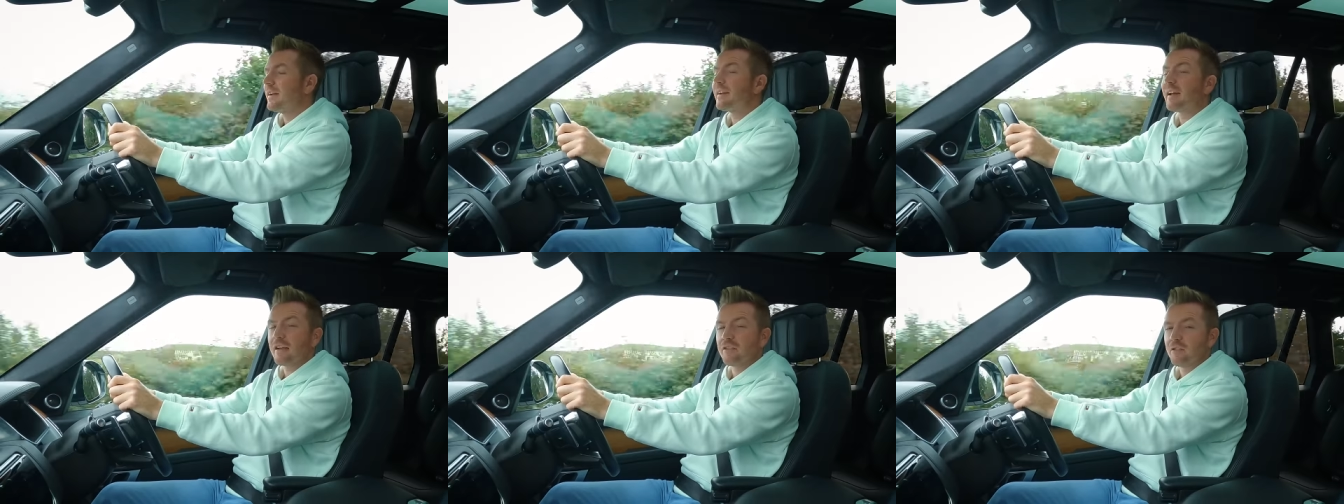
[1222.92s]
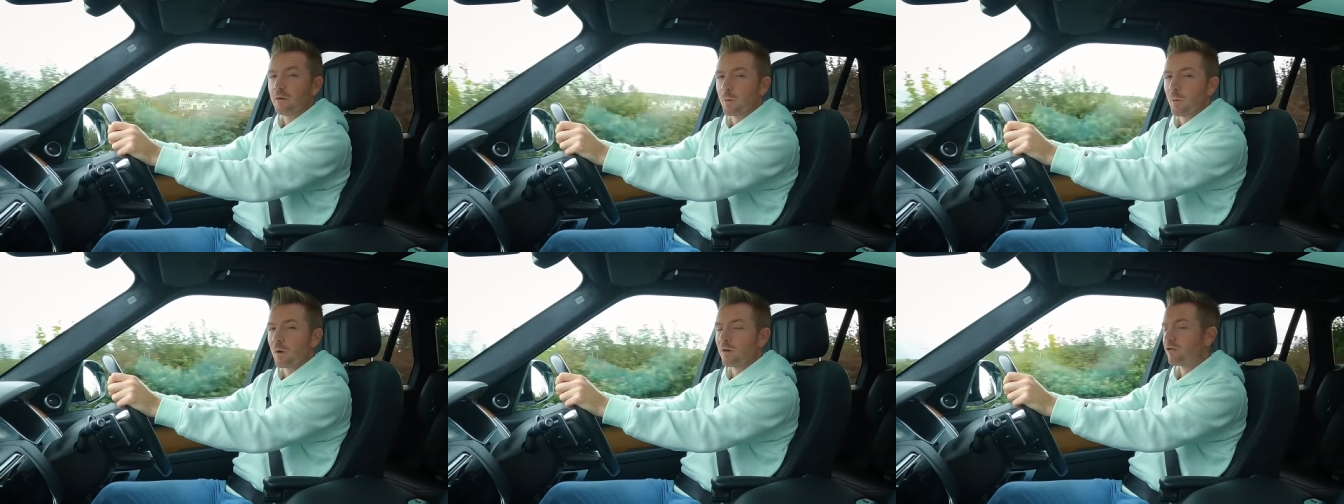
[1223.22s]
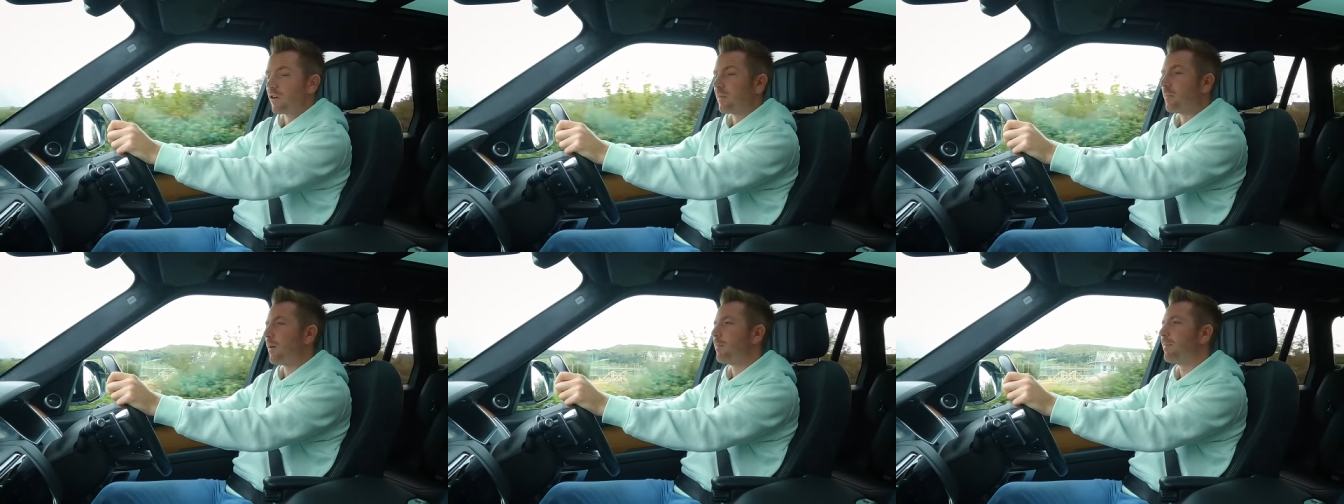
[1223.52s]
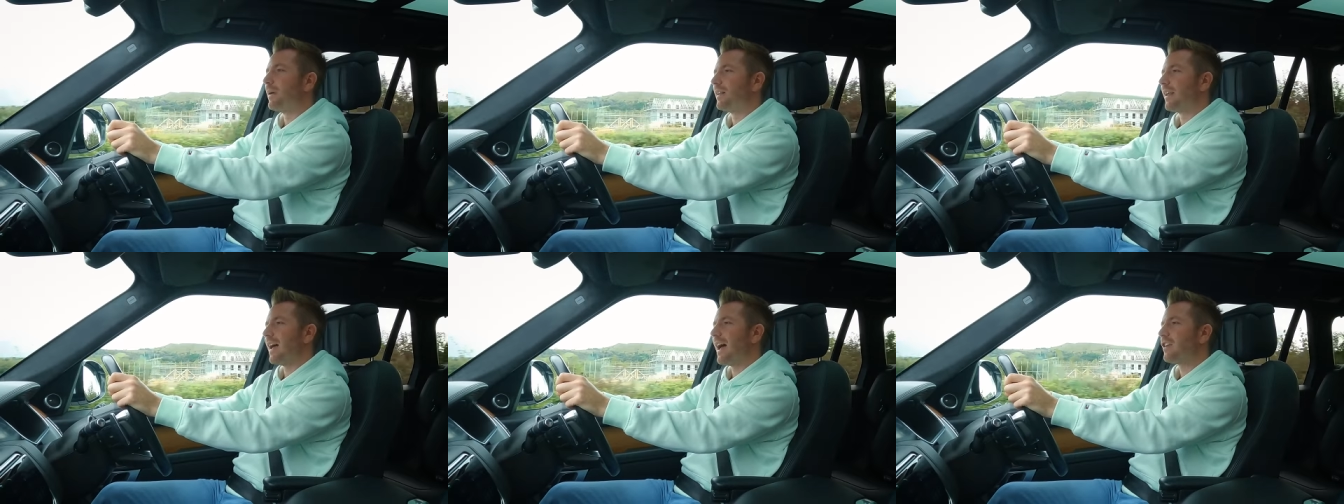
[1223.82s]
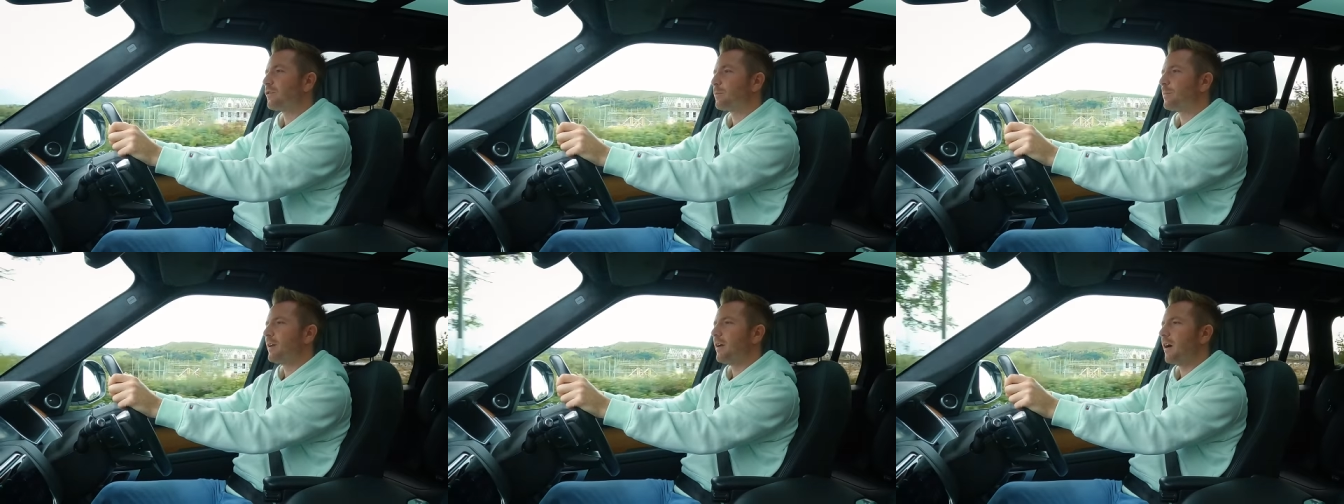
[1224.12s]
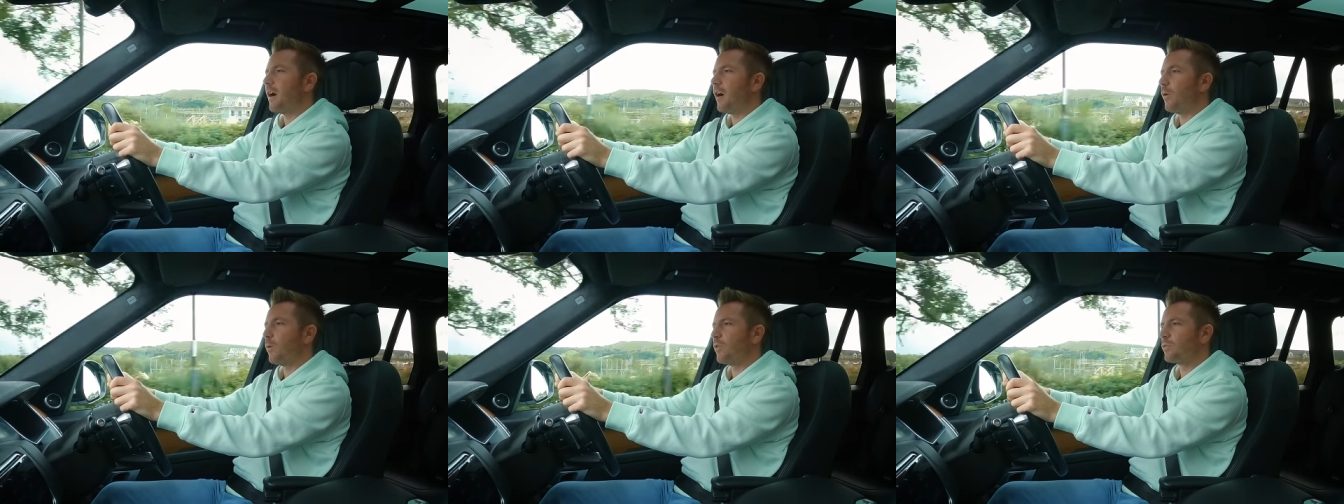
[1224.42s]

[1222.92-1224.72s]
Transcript: In case you're wondering, my bill at SPR